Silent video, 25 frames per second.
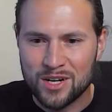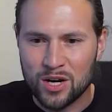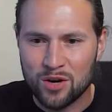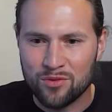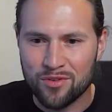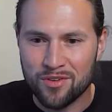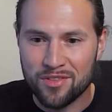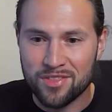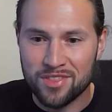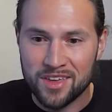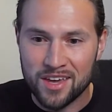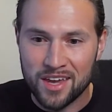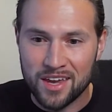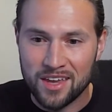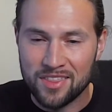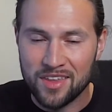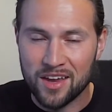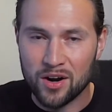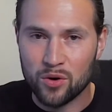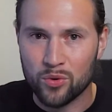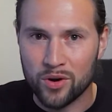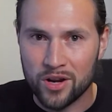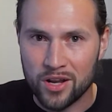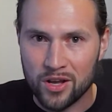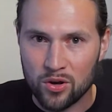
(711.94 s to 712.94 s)
and overthinking
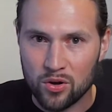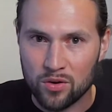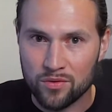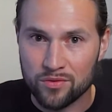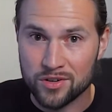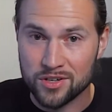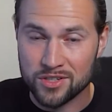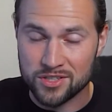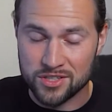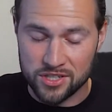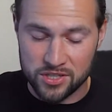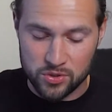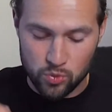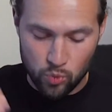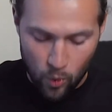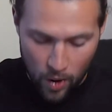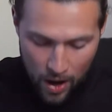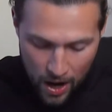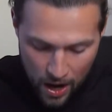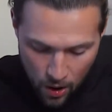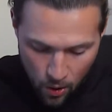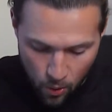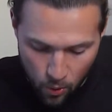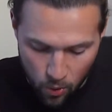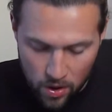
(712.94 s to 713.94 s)
that wrinkle versus,
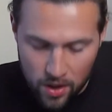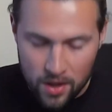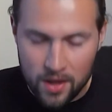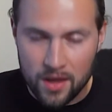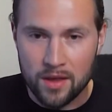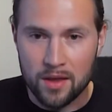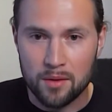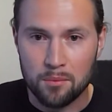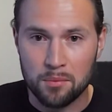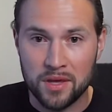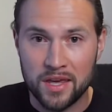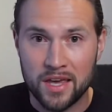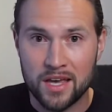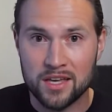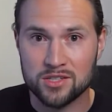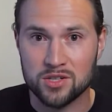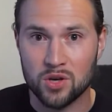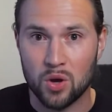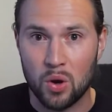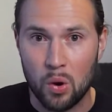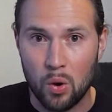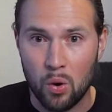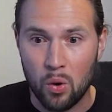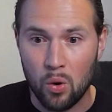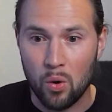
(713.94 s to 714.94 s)
wow, me as a
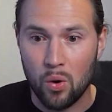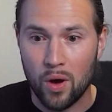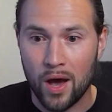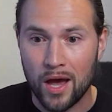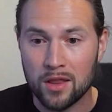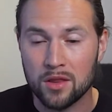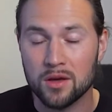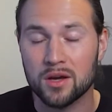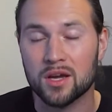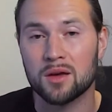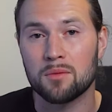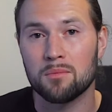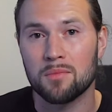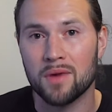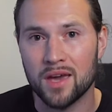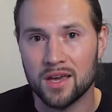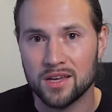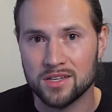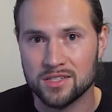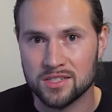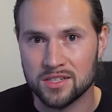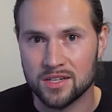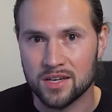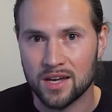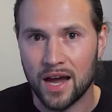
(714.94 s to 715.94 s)
whole, I look
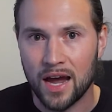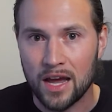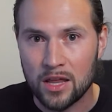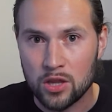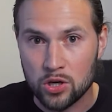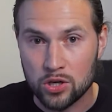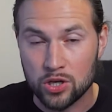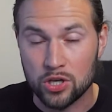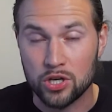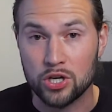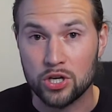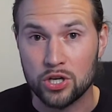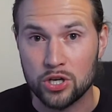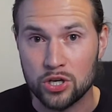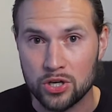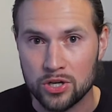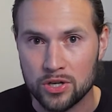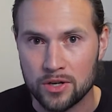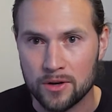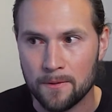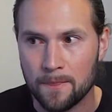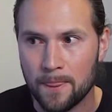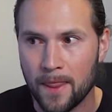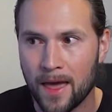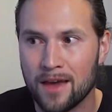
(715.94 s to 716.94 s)
amazing. I look
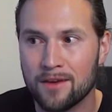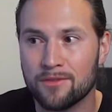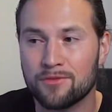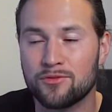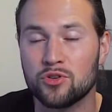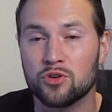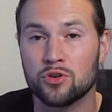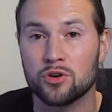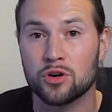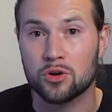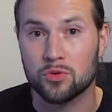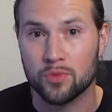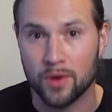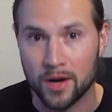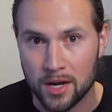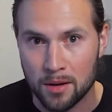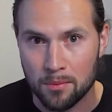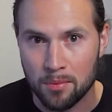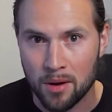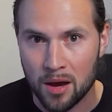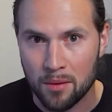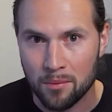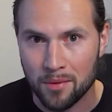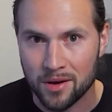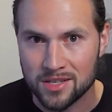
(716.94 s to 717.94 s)
good. I feel great
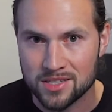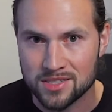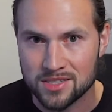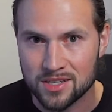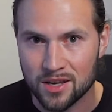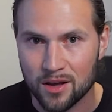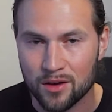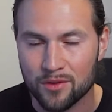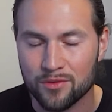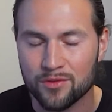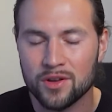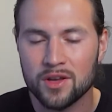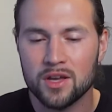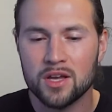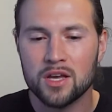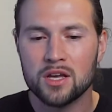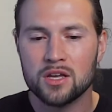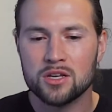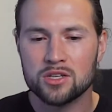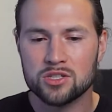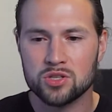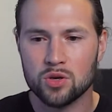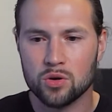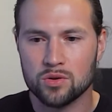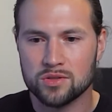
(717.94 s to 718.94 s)
about myself.
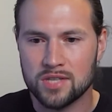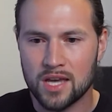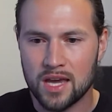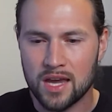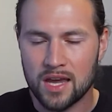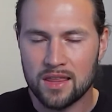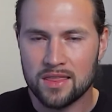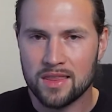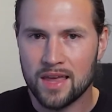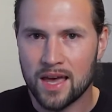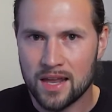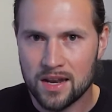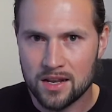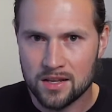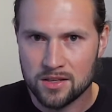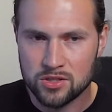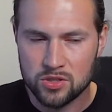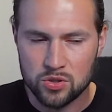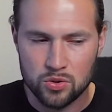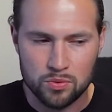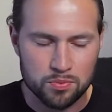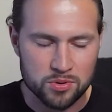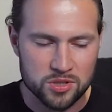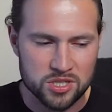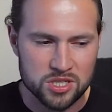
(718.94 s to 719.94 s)
So taking that
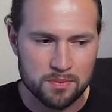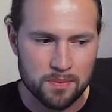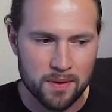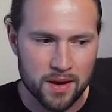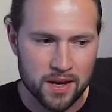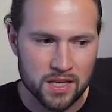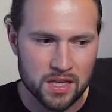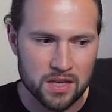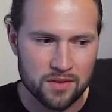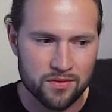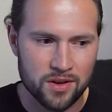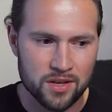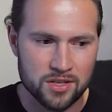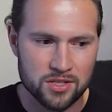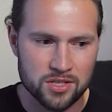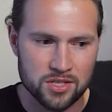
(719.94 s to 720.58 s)
into perspective and